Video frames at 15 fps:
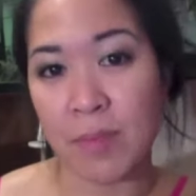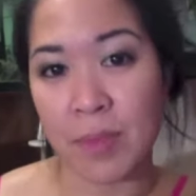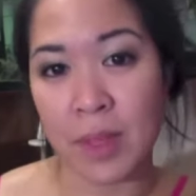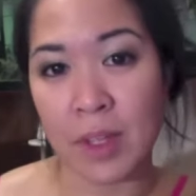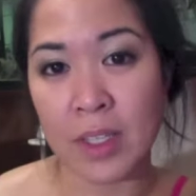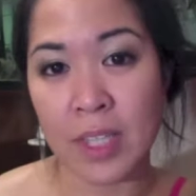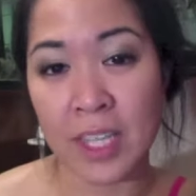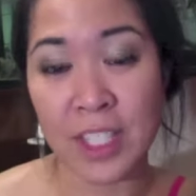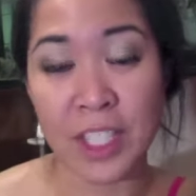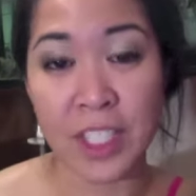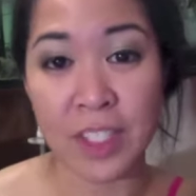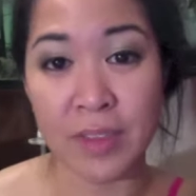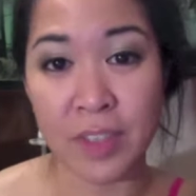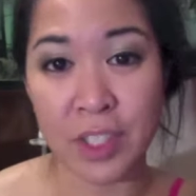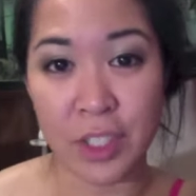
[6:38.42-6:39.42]

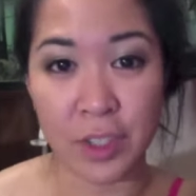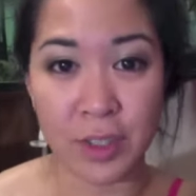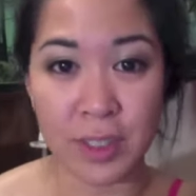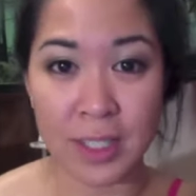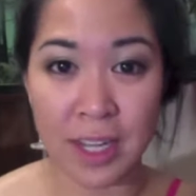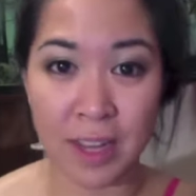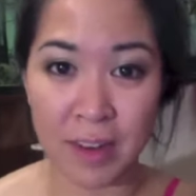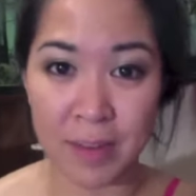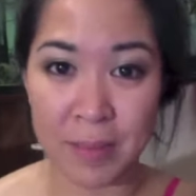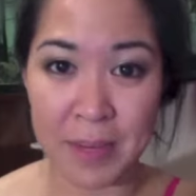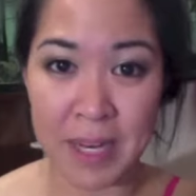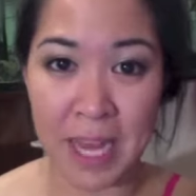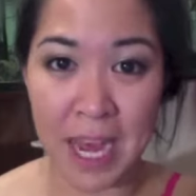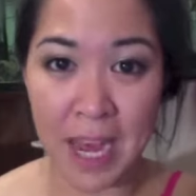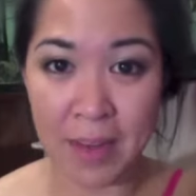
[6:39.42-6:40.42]
digestive issues that I had been
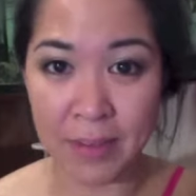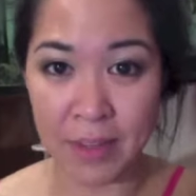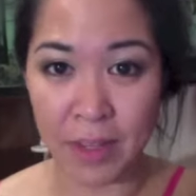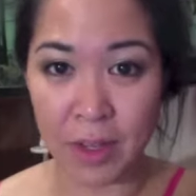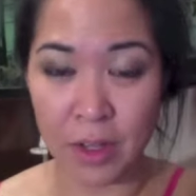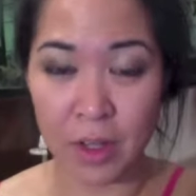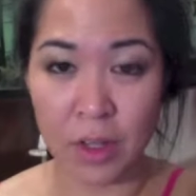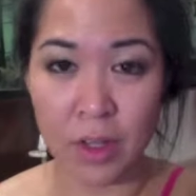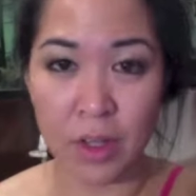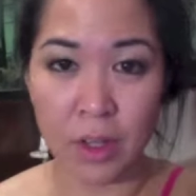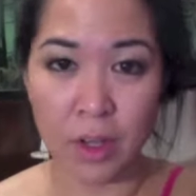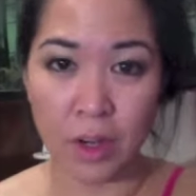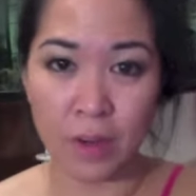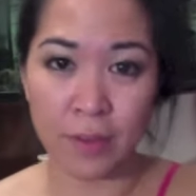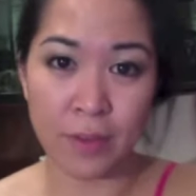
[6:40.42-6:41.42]
having
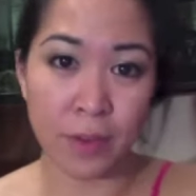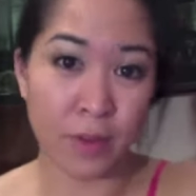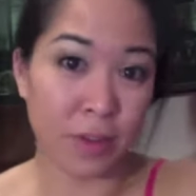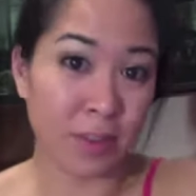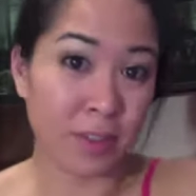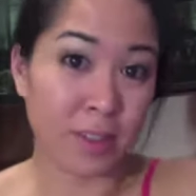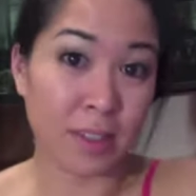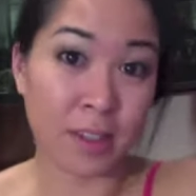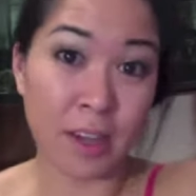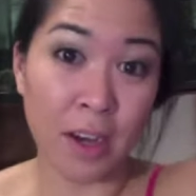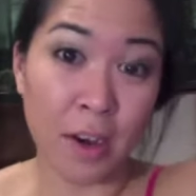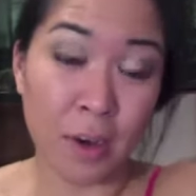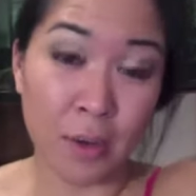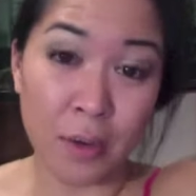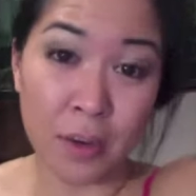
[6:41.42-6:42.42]
a few years
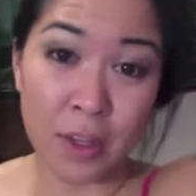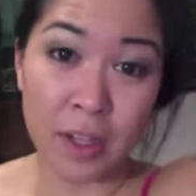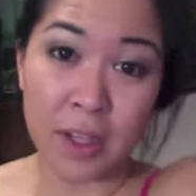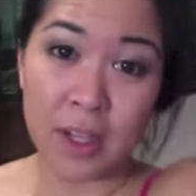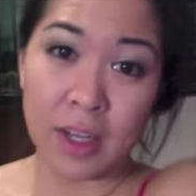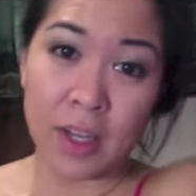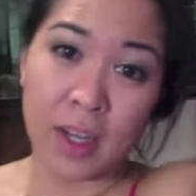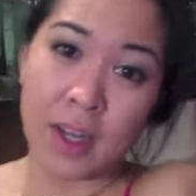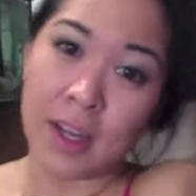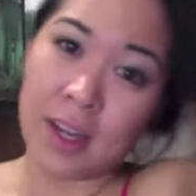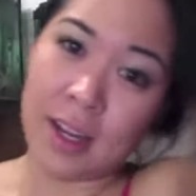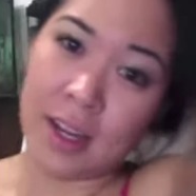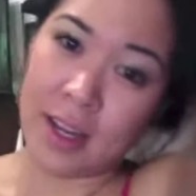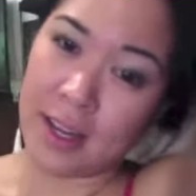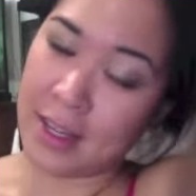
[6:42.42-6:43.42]
ago.
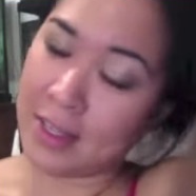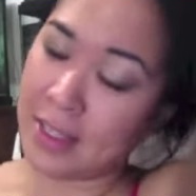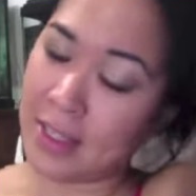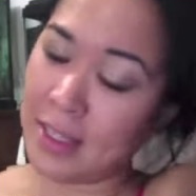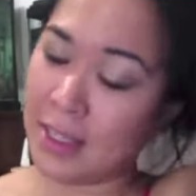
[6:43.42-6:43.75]
And